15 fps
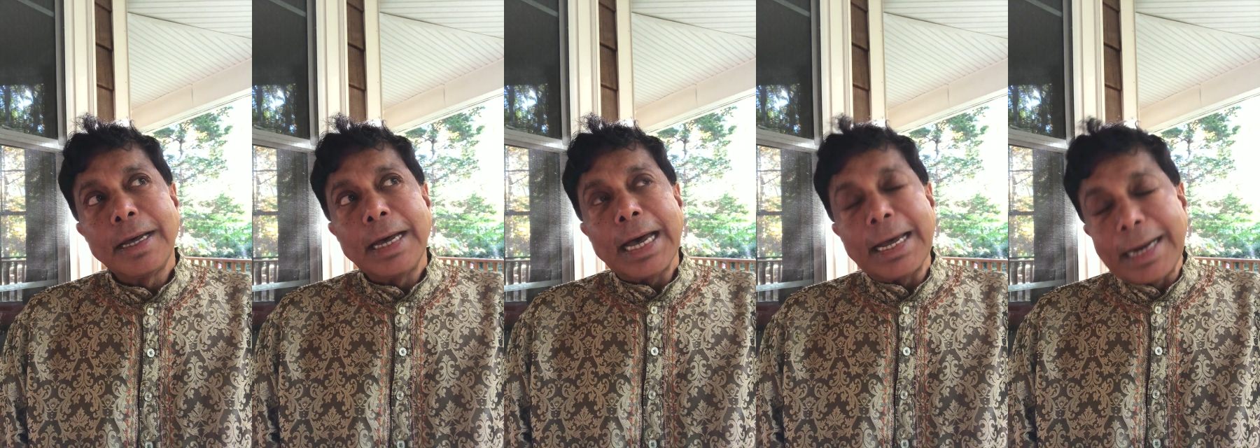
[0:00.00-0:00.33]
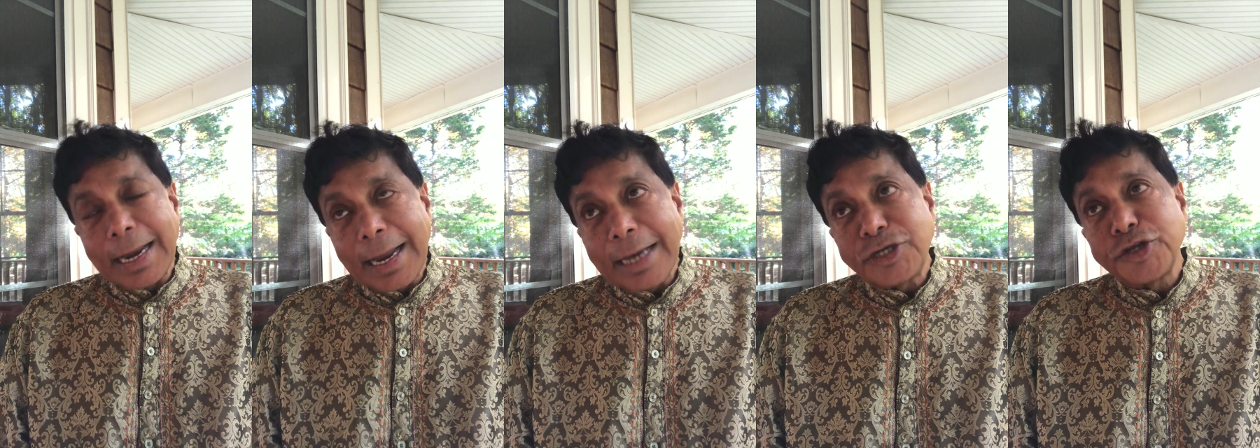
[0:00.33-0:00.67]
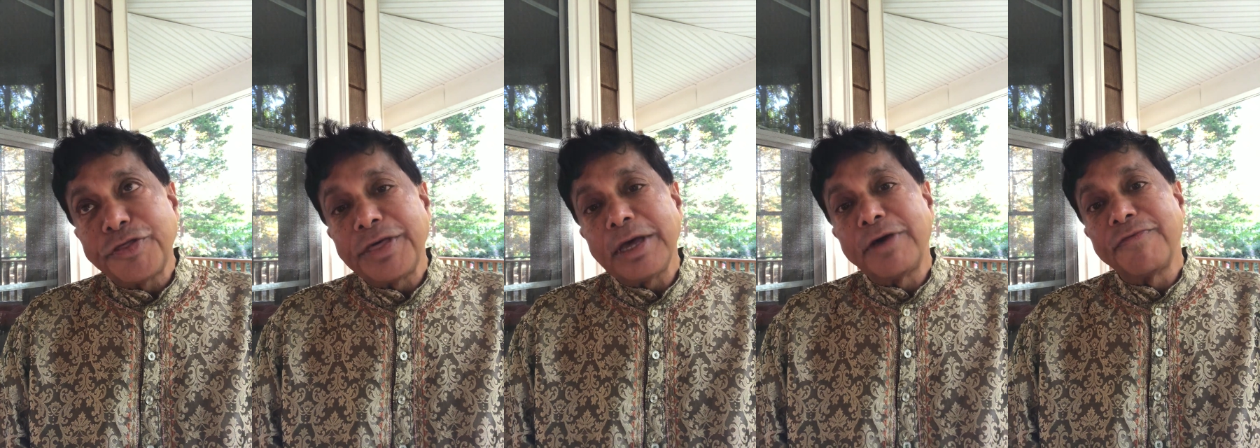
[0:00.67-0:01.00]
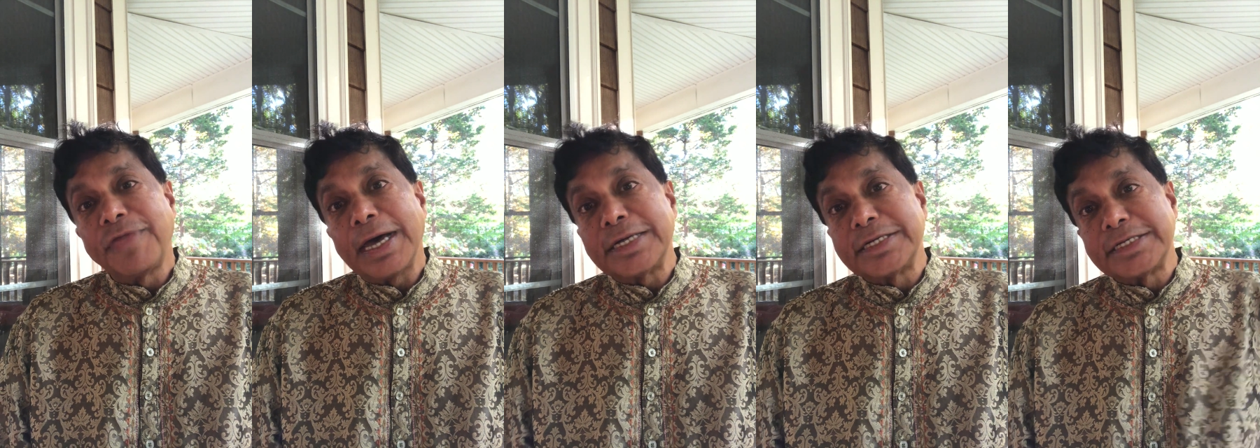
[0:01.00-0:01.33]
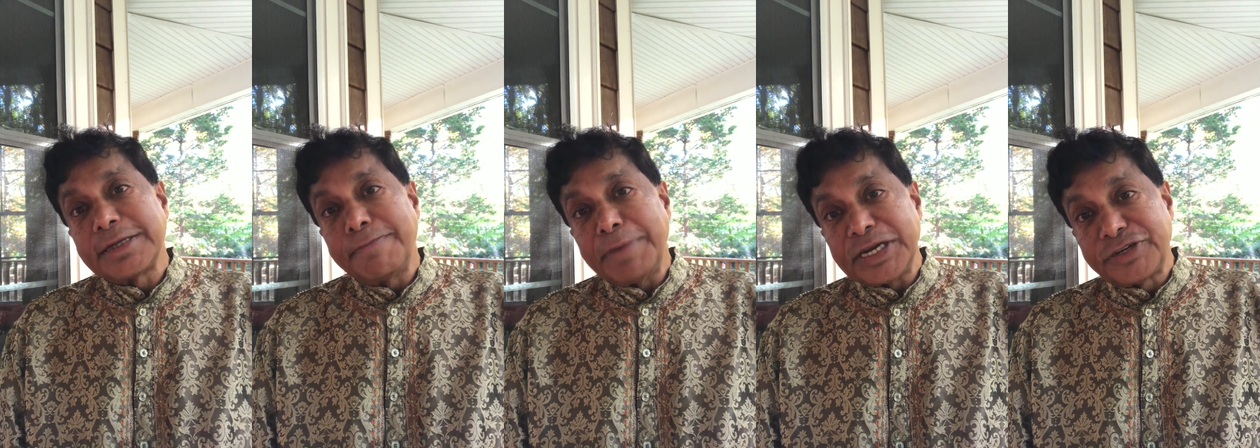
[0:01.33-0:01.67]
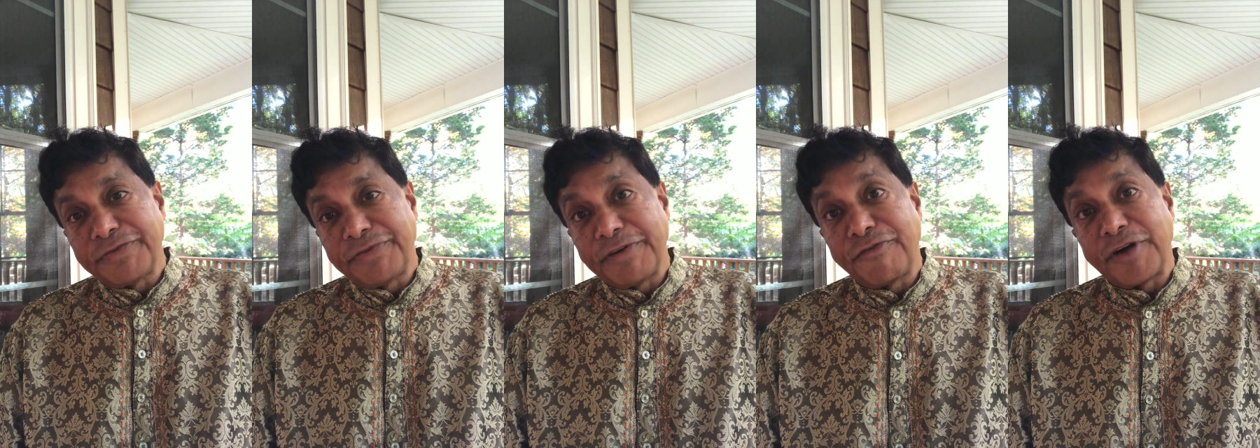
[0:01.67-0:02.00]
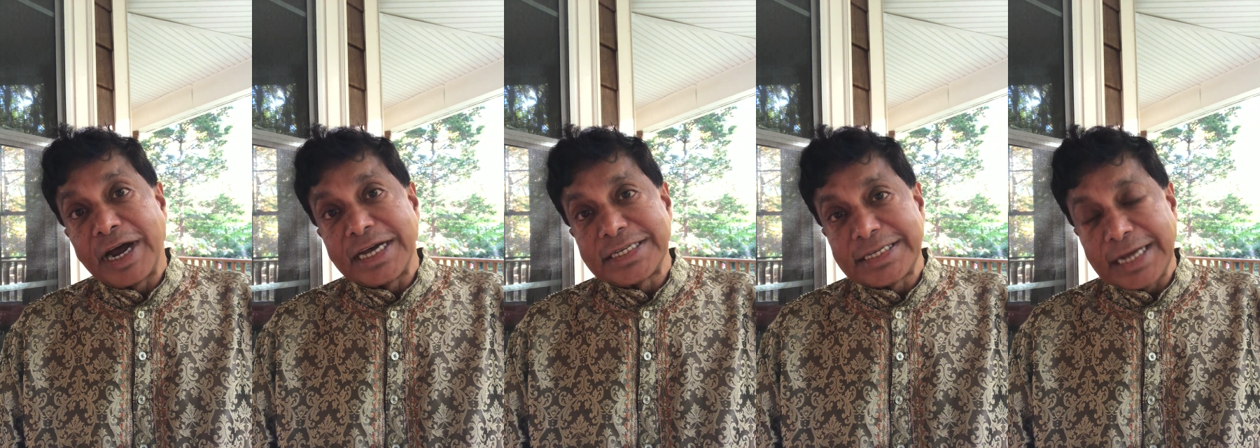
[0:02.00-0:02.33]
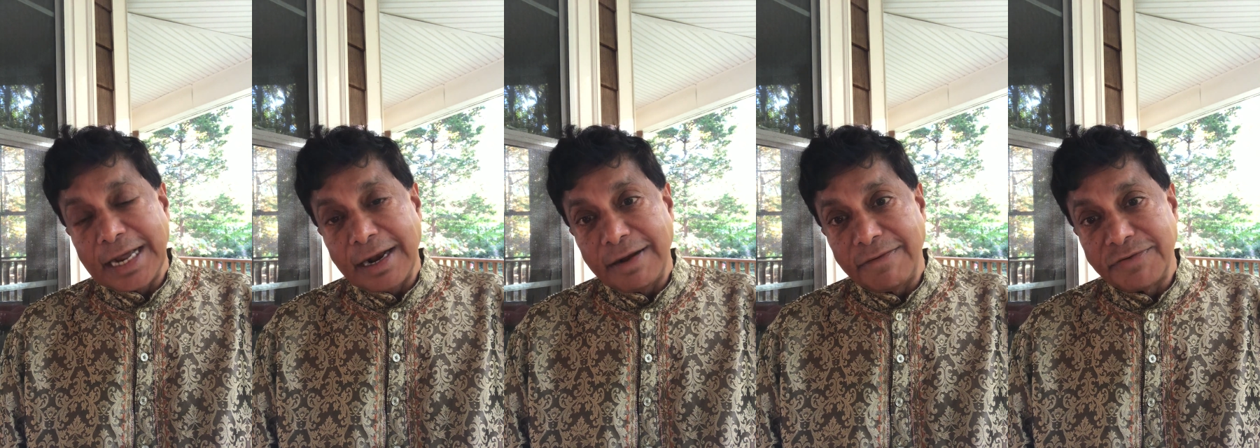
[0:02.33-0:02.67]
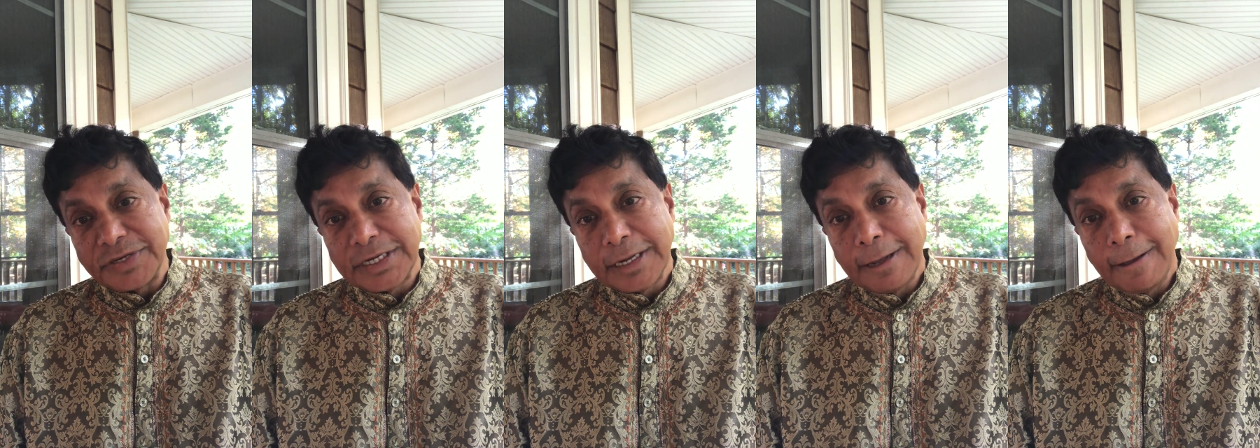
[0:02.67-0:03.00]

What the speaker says: And I'd like to think of that as a metaphor for ourselves,